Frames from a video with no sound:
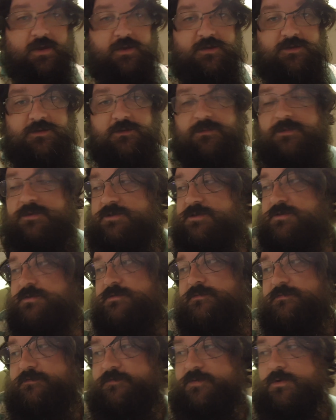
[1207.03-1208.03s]
so much
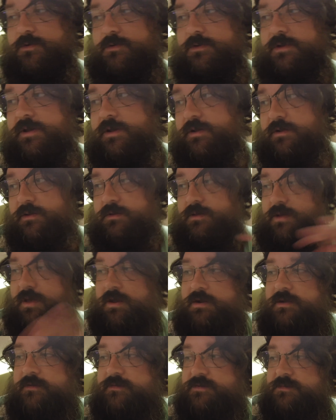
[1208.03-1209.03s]
food and not
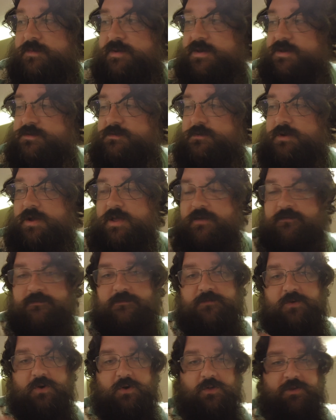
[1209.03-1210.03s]
enough space where I
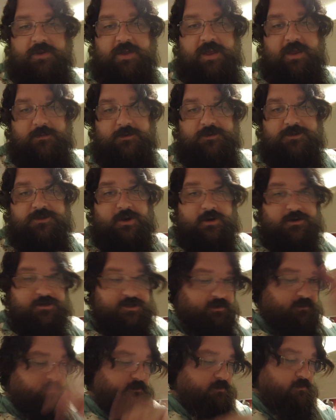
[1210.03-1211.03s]
have all the cameras
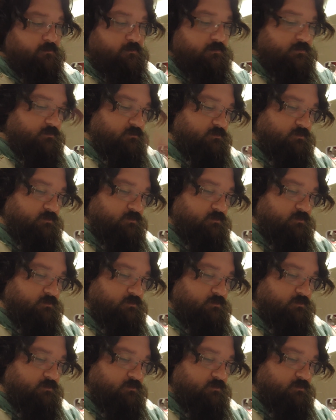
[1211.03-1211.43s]
charging from